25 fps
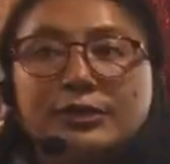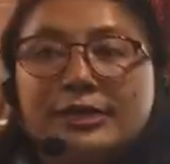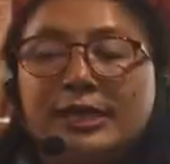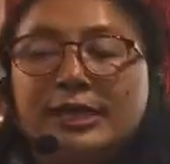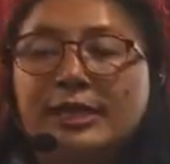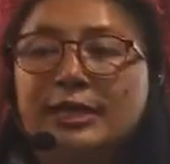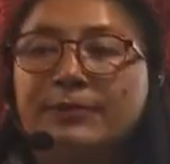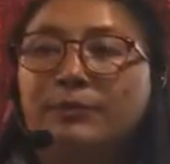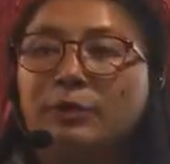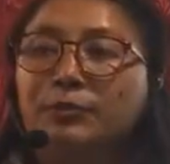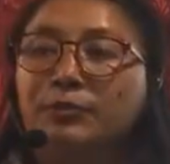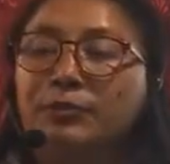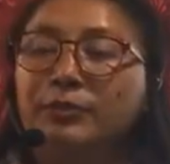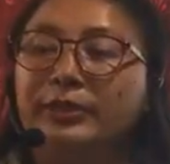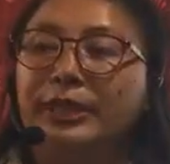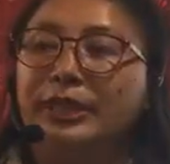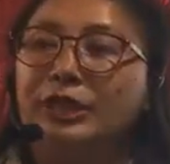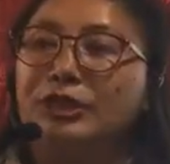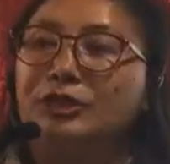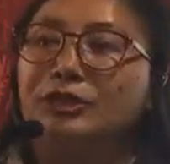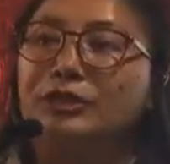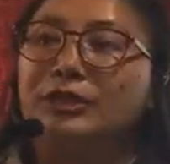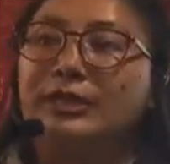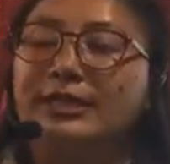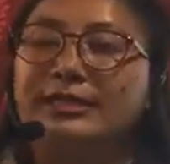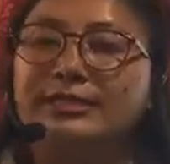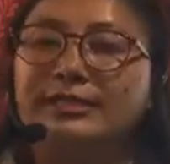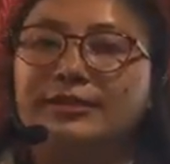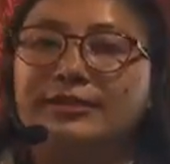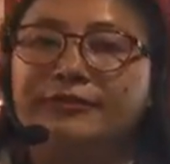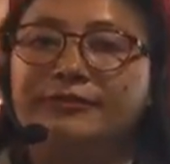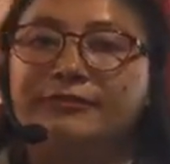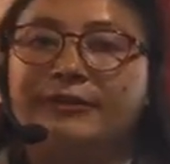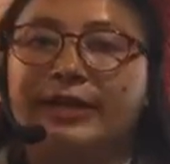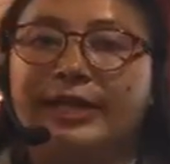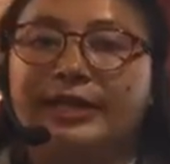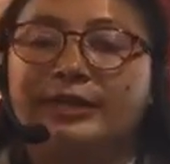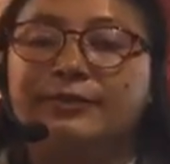in a population is
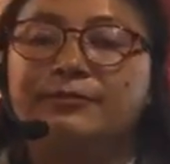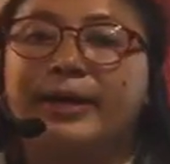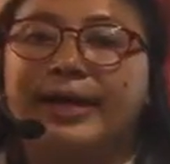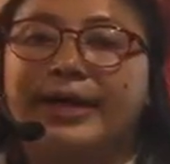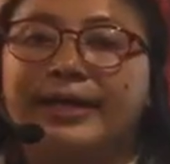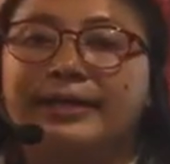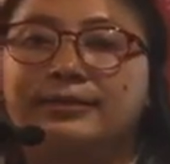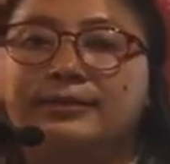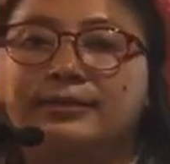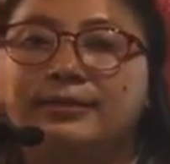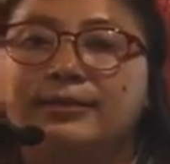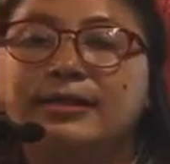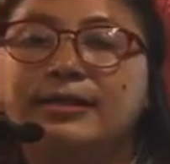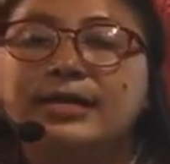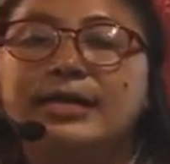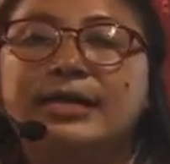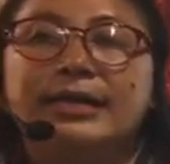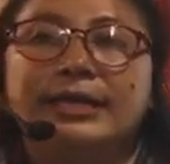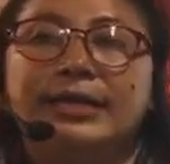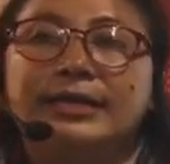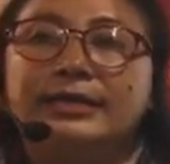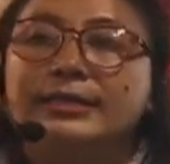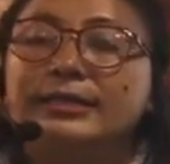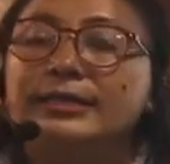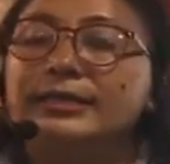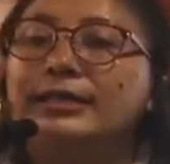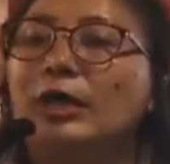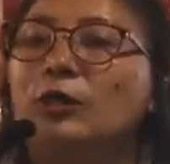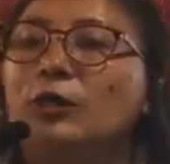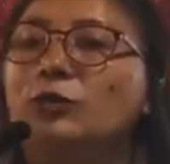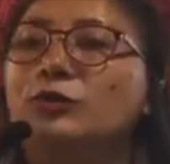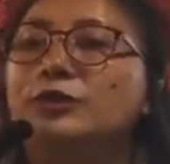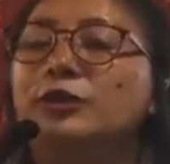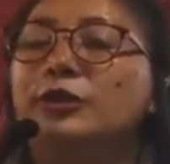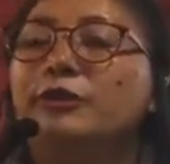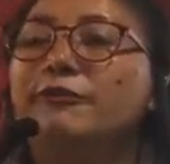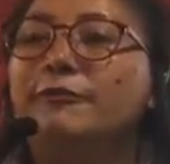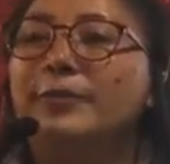defined by the Indian
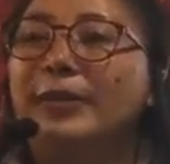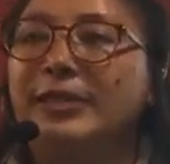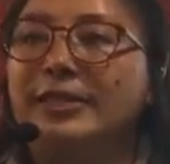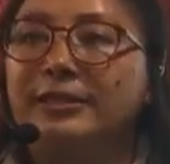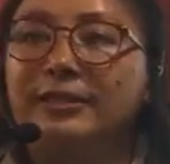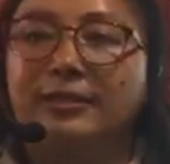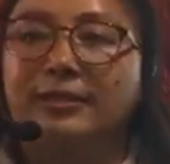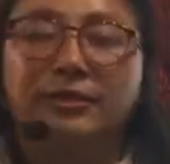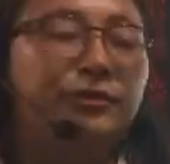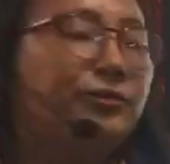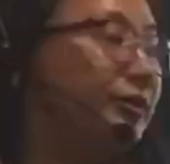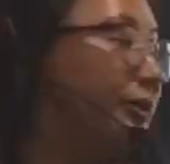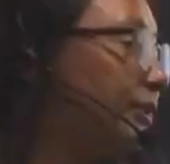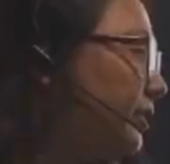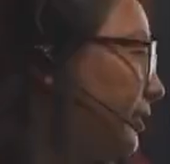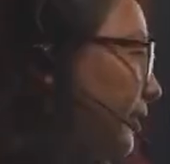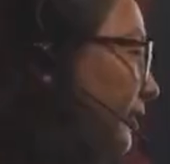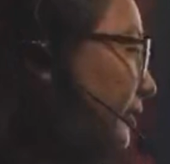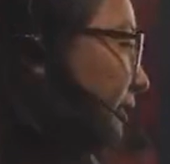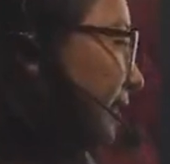Council of Medical Research